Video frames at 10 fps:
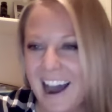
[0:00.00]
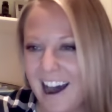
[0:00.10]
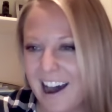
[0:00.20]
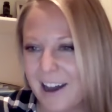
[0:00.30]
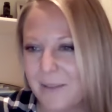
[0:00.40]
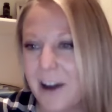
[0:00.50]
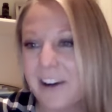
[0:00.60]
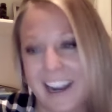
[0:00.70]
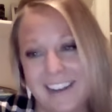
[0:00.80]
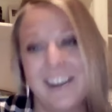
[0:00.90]
Um,
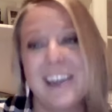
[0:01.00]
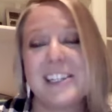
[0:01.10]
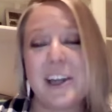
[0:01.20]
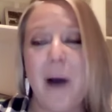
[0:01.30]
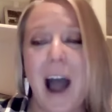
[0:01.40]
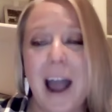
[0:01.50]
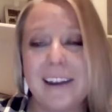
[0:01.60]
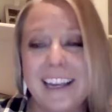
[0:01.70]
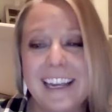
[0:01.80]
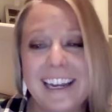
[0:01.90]
okay, so I
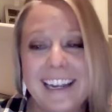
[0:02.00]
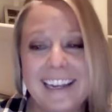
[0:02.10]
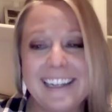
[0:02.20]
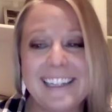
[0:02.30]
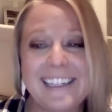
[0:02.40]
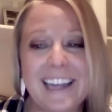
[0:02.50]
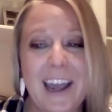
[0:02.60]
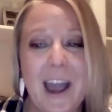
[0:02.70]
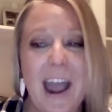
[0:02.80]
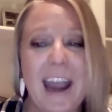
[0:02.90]
it is
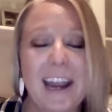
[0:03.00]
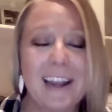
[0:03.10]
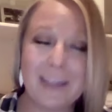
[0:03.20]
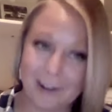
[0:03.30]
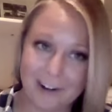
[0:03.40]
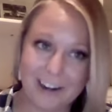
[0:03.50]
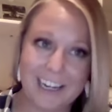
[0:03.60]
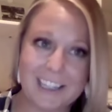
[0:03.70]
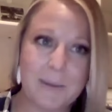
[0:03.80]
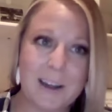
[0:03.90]

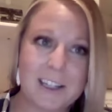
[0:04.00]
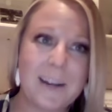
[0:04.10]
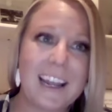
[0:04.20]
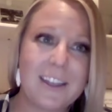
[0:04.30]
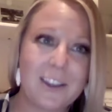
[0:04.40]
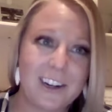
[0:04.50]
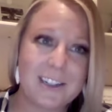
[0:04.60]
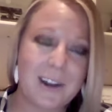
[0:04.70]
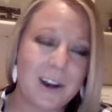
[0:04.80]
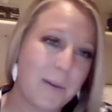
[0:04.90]
8:30. It's about to be 8:30,
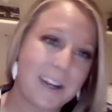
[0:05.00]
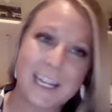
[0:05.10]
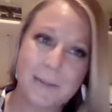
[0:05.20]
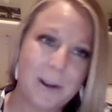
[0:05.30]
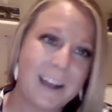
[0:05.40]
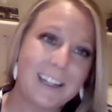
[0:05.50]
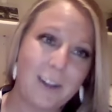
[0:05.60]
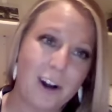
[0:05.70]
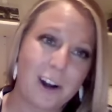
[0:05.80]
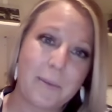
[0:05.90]
so I don't want to keep you any
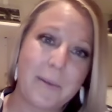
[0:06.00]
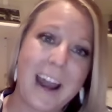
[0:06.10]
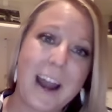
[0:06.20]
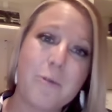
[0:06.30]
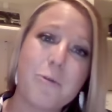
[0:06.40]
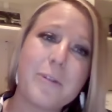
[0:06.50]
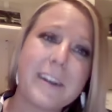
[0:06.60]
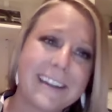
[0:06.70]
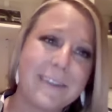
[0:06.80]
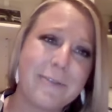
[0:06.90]
longer, but I
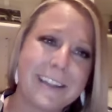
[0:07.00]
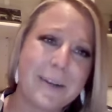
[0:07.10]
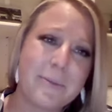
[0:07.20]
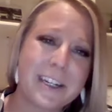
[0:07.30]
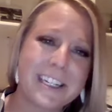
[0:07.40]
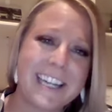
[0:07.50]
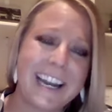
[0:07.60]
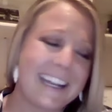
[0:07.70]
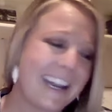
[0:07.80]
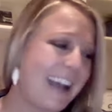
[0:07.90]
really really
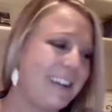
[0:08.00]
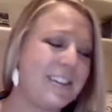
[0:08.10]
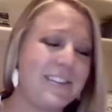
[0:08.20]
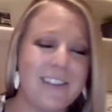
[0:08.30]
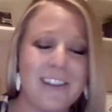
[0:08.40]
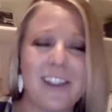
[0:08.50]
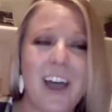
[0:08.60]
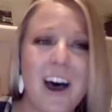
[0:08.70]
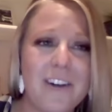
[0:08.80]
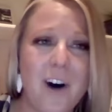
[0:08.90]
appreciate it. I
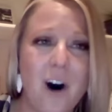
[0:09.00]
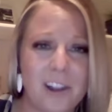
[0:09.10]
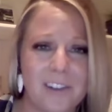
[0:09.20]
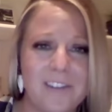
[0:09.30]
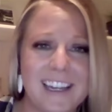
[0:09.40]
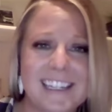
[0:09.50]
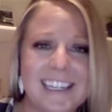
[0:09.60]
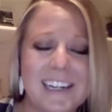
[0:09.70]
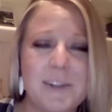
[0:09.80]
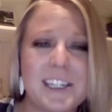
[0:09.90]
love all of
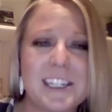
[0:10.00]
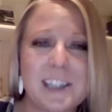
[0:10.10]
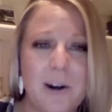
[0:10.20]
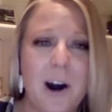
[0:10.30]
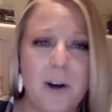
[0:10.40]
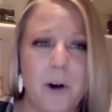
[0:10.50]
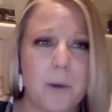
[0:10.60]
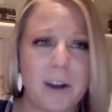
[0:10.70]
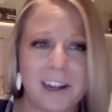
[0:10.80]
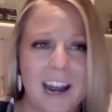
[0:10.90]
this and it was so helpful i'm
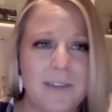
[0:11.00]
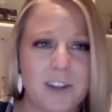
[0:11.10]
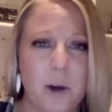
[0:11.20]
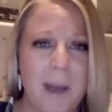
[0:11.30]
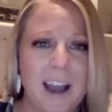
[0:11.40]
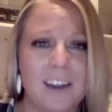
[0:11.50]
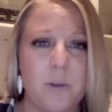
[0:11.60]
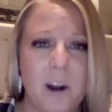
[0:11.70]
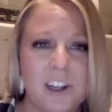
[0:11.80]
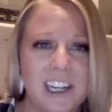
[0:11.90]
probably going to have to go back
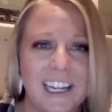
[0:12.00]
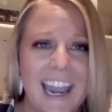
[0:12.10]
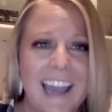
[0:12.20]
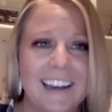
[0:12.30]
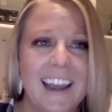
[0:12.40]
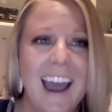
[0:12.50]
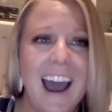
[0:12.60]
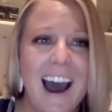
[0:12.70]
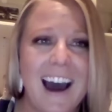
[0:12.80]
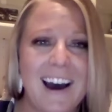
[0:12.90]
and watch it again
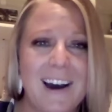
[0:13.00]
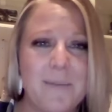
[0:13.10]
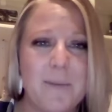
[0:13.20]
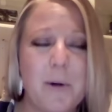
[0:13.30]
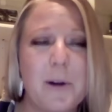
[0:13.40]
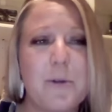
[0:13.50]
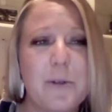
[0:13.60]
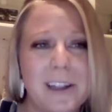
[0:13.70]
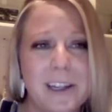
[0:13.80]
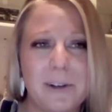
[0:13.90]
um, but we
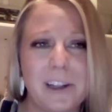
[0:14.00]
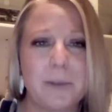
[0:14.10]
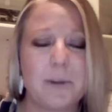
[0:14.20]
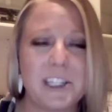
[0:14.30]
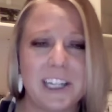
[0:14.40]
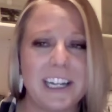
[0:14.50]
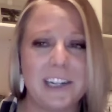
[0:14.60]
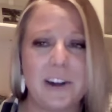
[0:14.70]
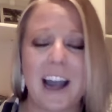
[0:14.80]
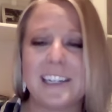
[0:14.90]
really really appreciate it
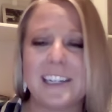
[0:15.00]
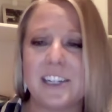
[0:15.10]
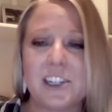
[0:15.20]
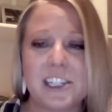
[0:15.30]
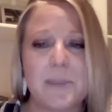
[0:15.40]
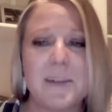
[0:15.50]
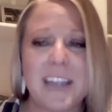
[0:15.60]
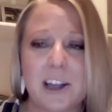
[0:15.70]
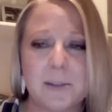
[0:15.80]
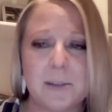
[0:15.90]
you guys and just some
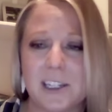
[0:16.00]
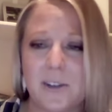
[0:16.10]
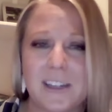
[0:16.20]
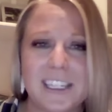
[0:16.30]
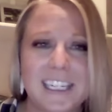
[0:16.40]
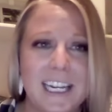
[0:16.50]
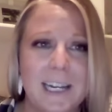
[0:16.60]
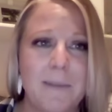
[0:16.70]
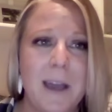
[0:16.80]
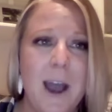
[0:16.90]
announcements for the
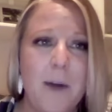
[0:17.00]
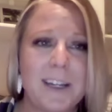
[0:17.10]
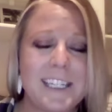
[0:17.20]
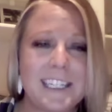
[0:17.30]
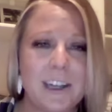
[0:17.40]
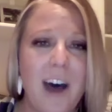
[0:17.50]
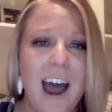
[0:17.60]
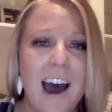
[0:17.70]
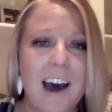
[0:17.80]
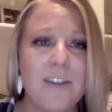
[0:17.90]
team we still
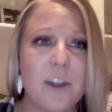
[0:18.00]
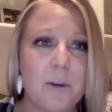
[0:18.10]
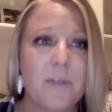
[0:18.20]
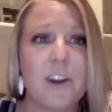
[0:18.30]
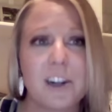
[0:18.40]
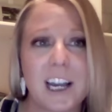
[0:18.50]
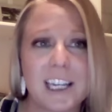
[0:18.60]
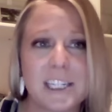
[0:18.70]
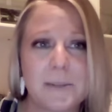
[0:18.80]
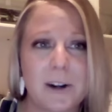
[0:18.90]
have the preferred
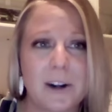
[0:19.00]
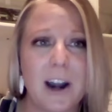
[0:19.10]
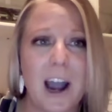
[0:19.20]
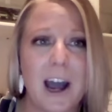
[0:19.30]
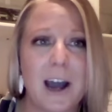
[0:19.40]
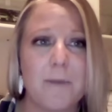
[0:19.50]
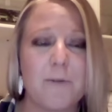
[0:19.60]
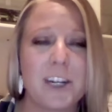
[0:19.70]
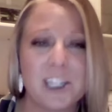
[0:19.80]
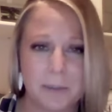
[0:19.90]
customer um,
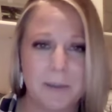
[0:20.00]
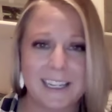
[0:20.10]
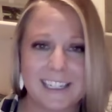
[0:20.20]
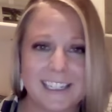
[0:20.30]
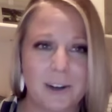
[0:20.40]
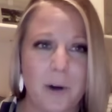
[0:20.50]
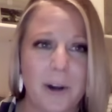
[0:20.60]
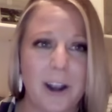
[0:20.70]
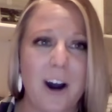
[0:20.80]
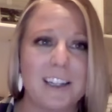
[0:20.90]
free shipping is still
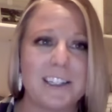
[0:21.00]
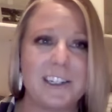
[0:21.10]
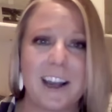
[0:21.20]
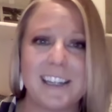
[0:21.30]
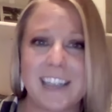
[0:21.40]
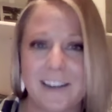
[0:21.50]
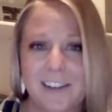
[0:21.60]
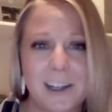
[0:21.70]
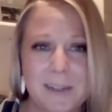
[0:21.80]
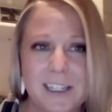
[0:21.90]
going on so you guys
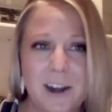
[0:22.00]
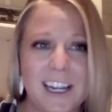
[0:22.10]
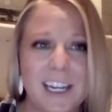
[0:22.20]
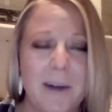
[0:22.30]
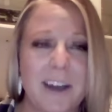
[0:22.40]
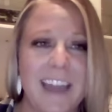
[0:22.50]
definitely be talking about